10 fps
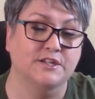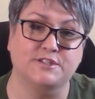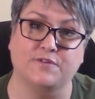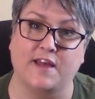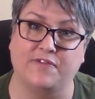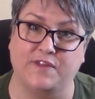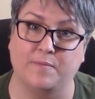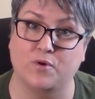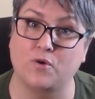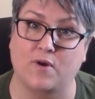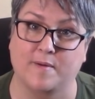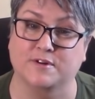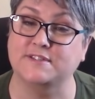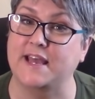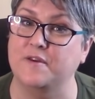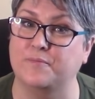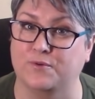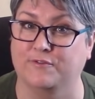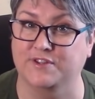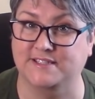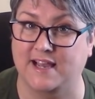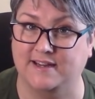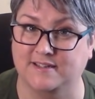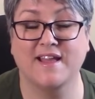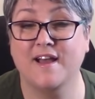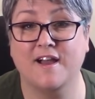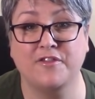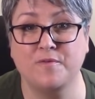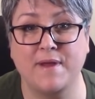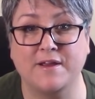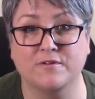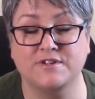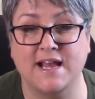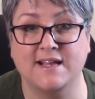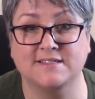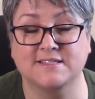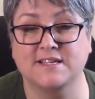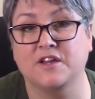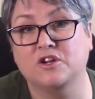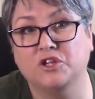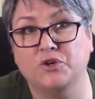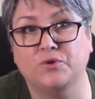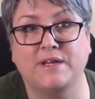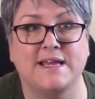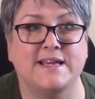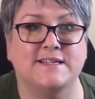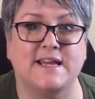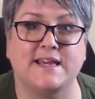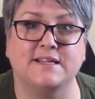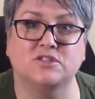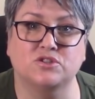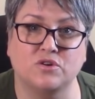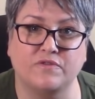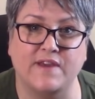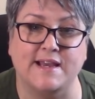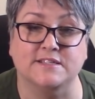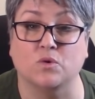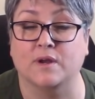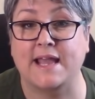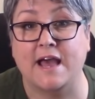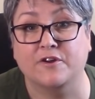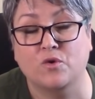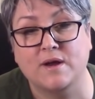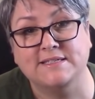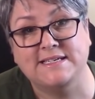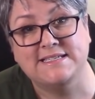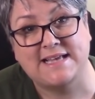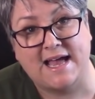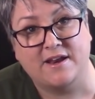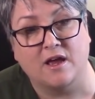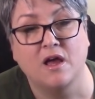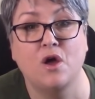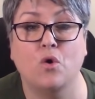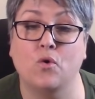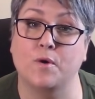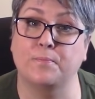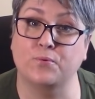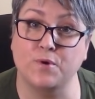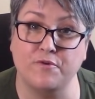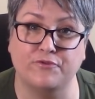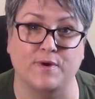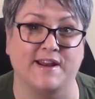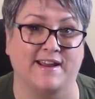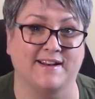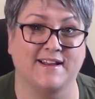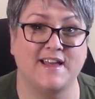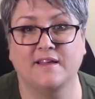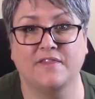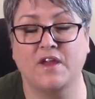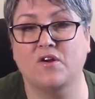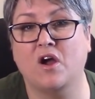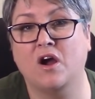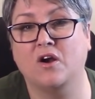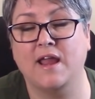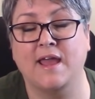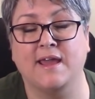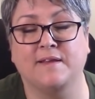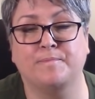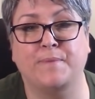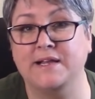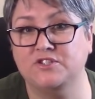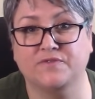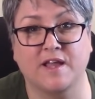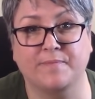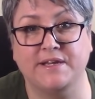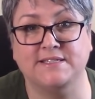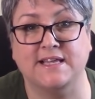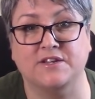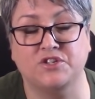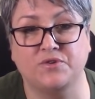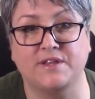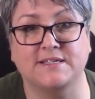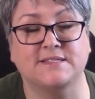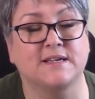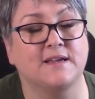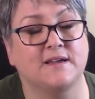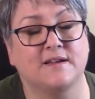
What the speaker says: so that the programmers can improve the site. Other microtasks include taking surveys or categorizing data or proofreading. There are a bunch of companies that do this.